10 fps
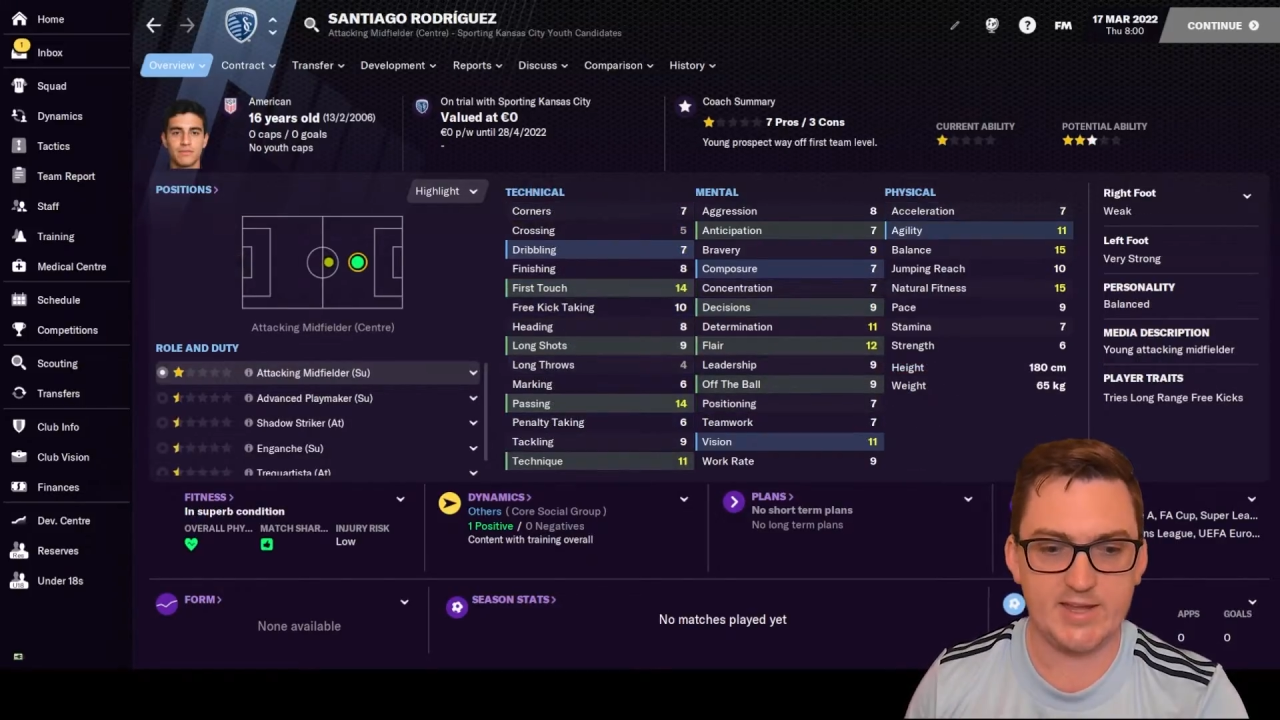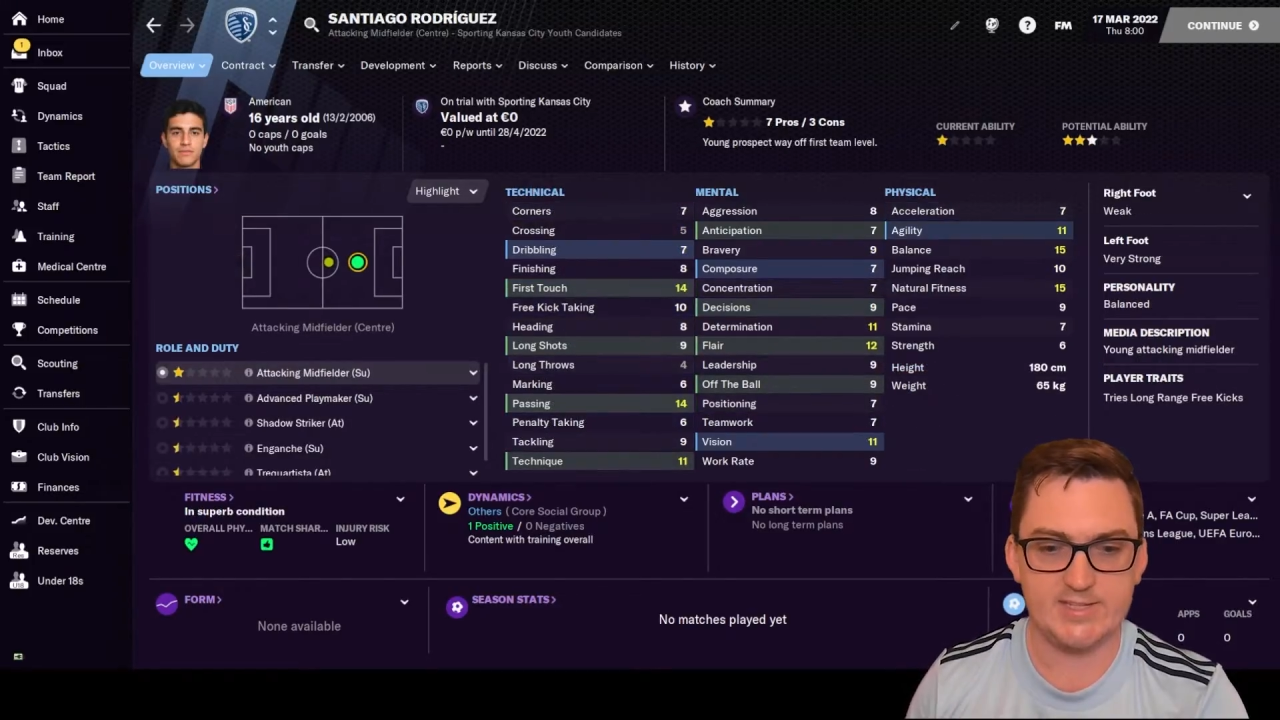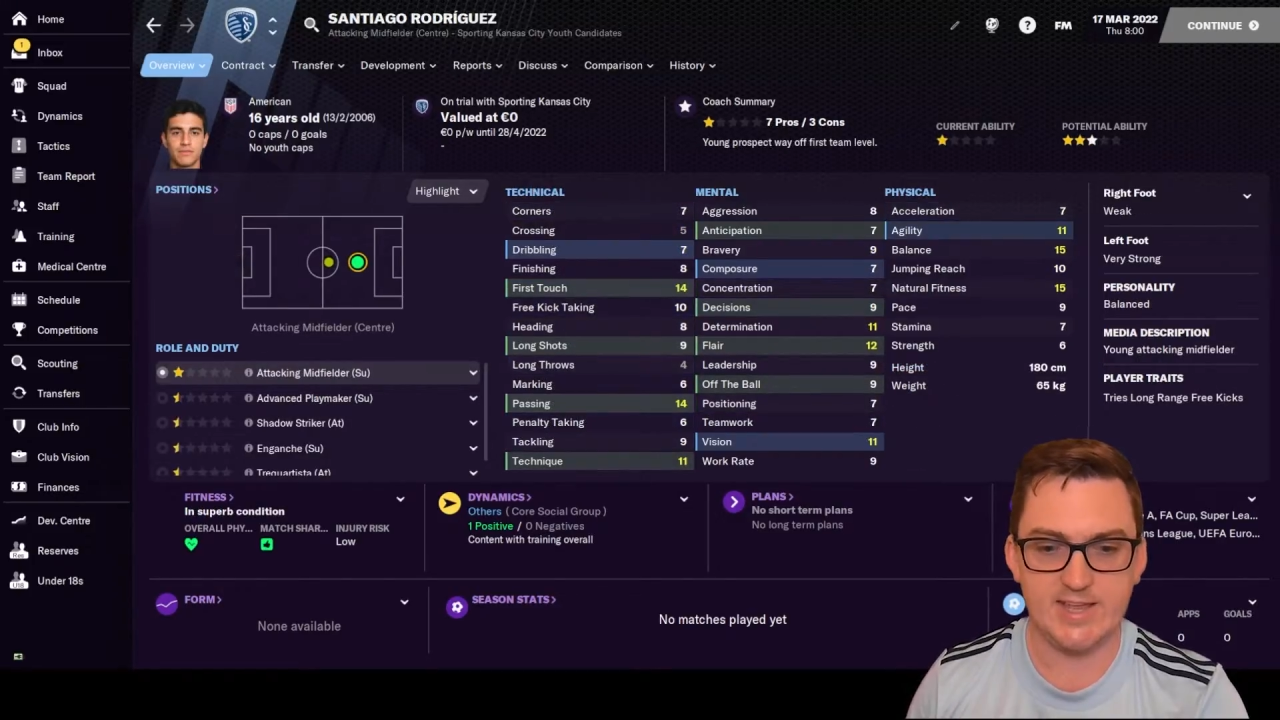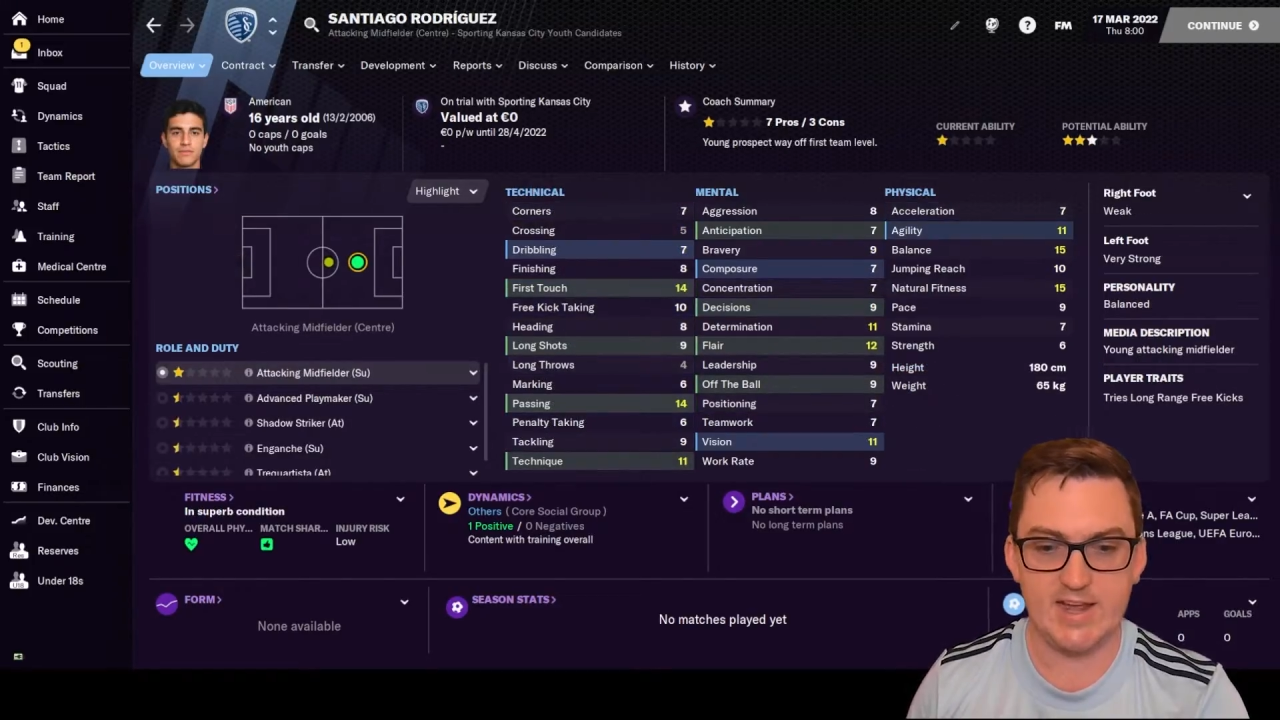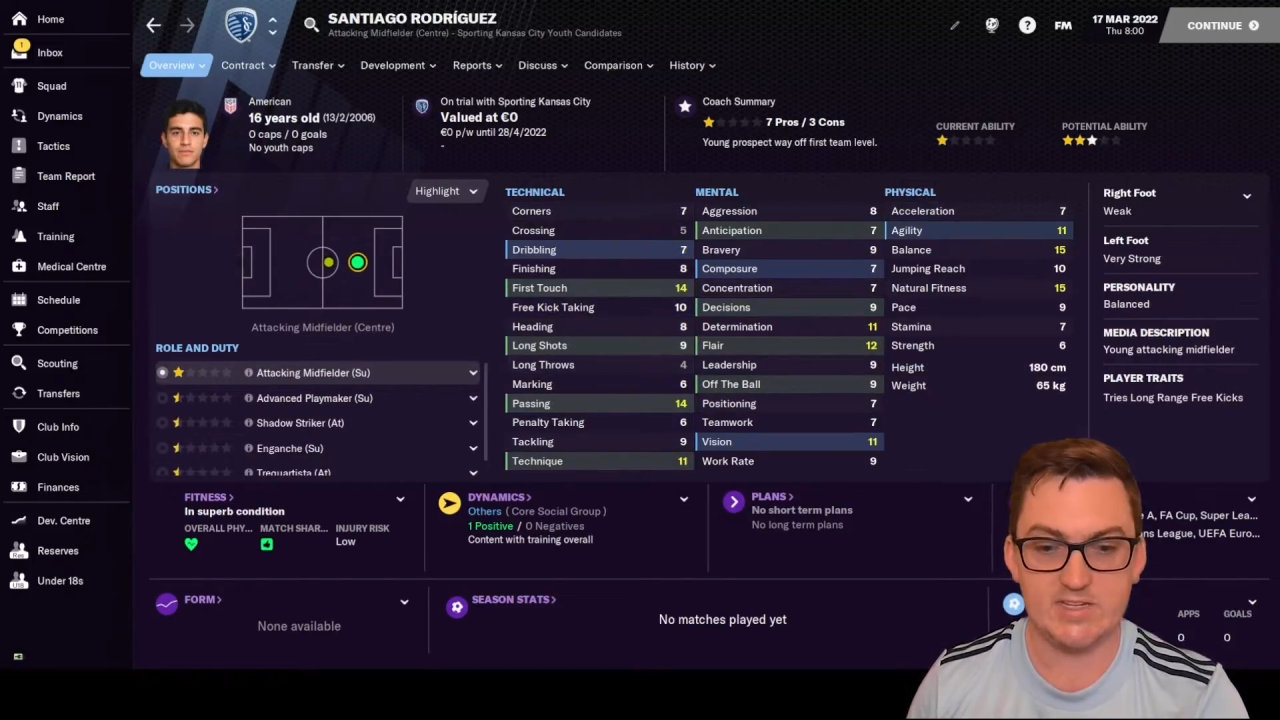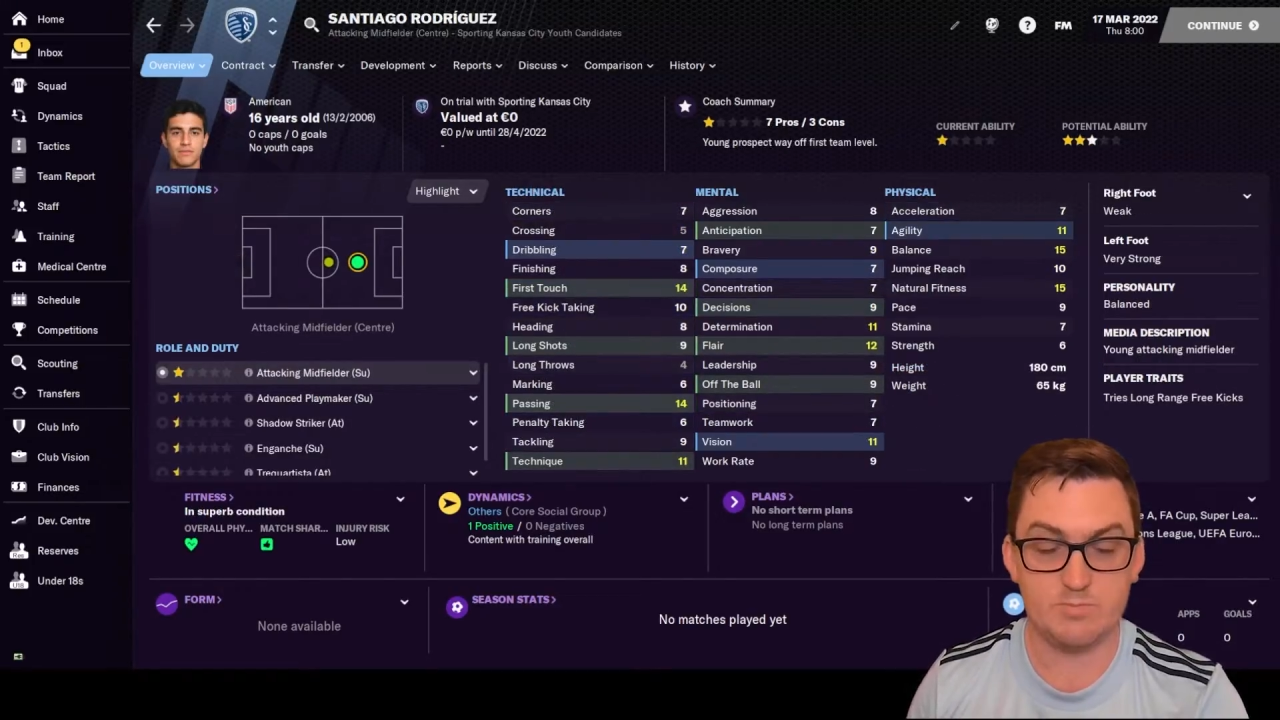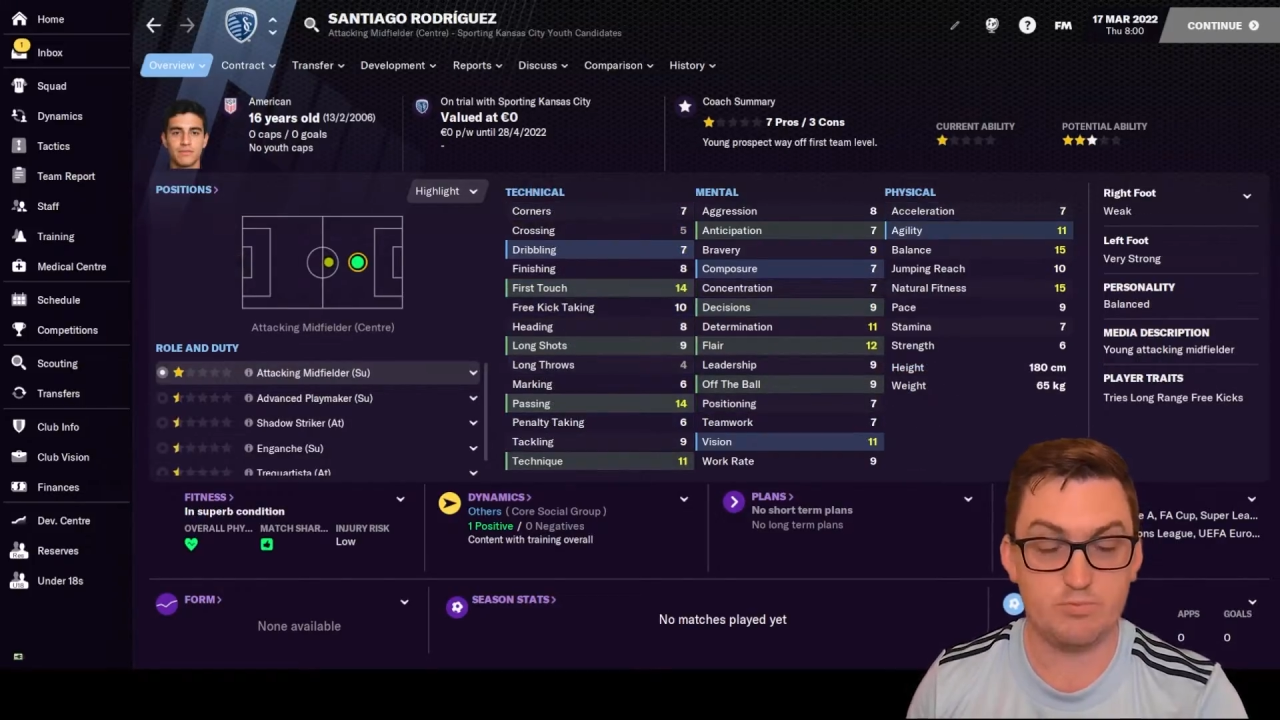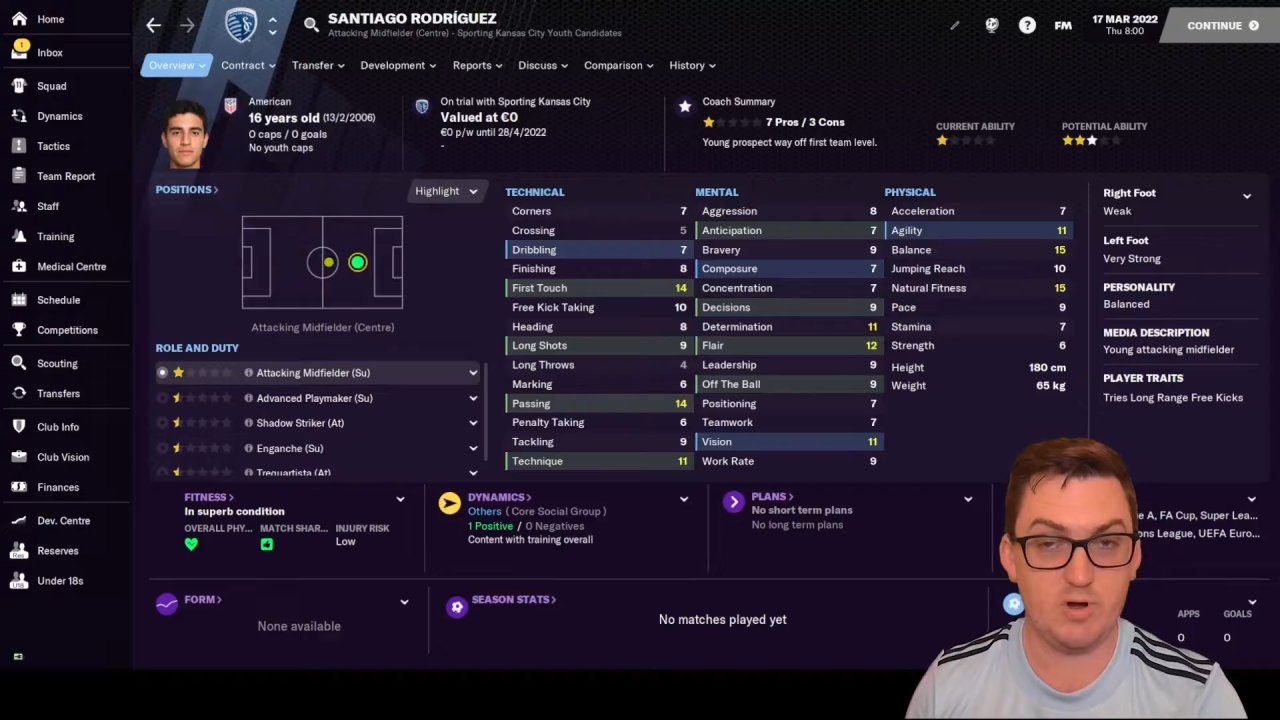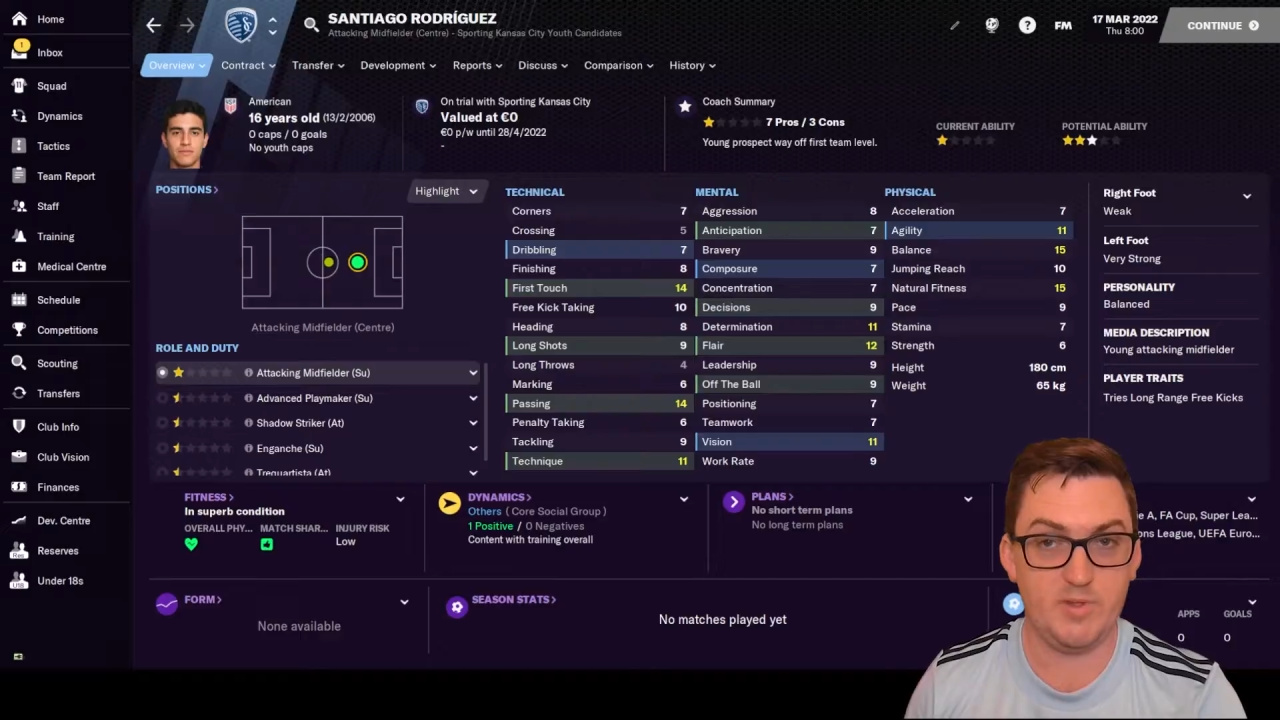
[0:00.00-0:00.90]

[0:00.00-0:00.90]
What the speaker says: get down to